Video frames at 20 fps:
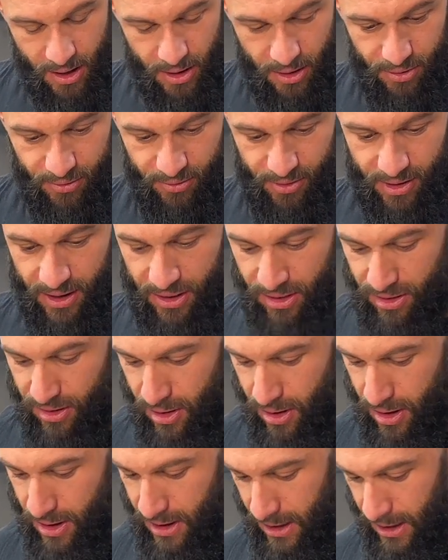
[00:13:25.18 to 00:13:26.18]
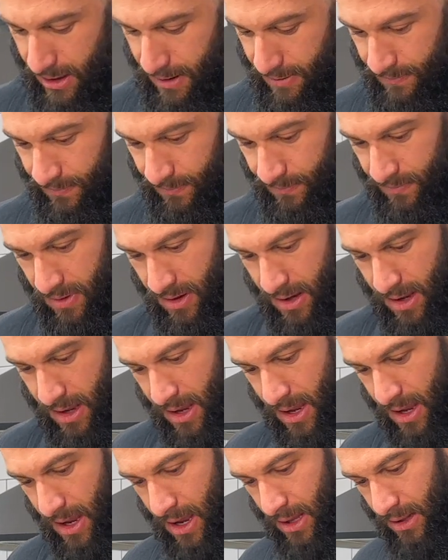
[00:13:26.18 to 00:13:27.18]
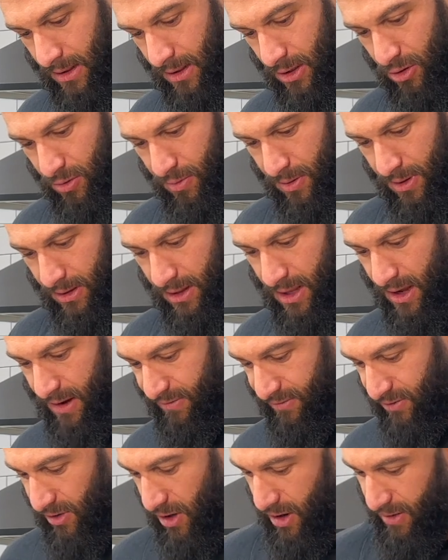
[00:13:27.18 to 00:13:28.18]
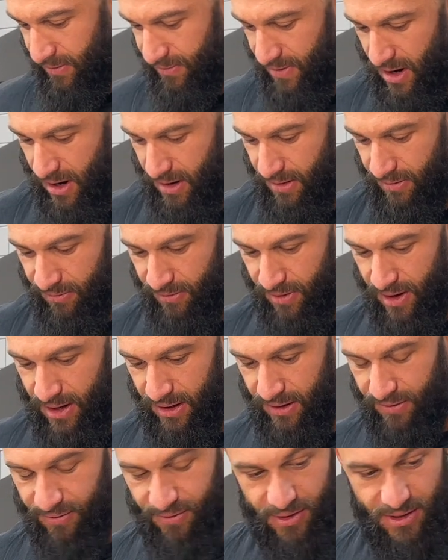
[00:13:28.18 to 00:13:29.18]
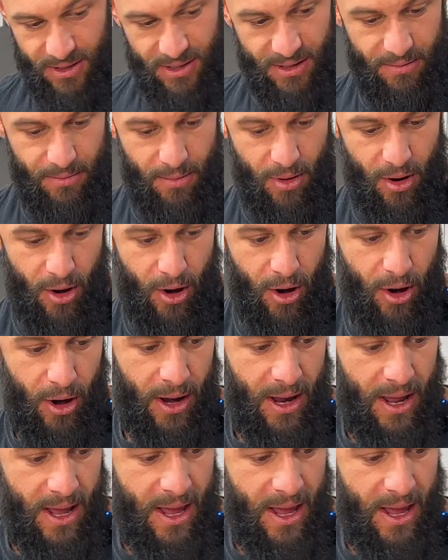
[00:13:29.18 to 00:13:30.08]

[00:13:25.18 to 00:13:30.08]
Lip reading: 330. A little bit left over, ready for tomorrow.